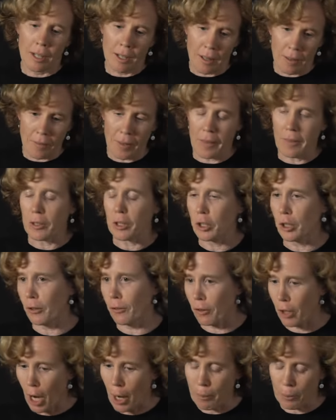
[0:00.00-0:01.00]
and then the
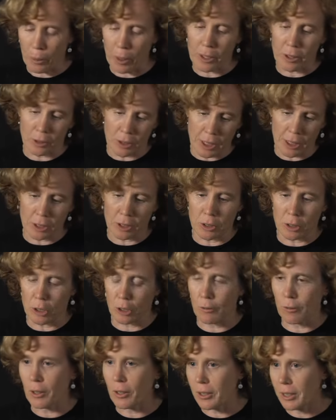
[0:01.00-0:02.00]
server operator takes a
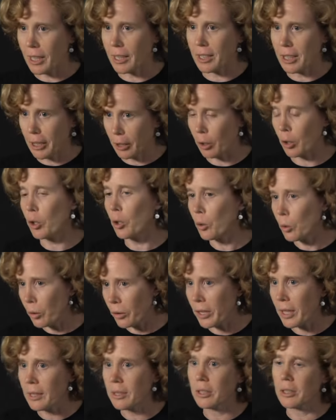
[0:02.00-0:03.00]
server and says, here, cool
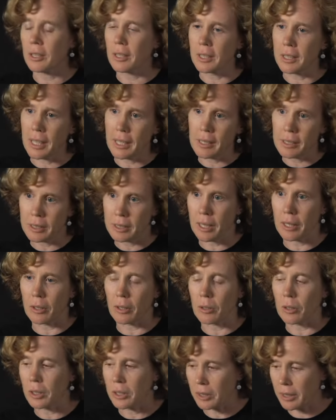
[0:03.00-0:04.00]
this to the data
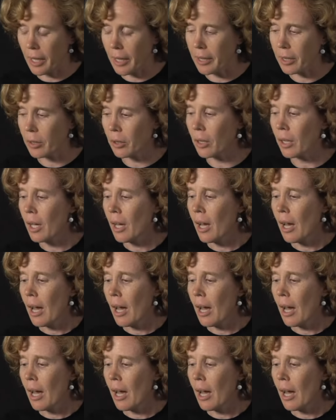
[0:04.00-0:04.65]
center designer,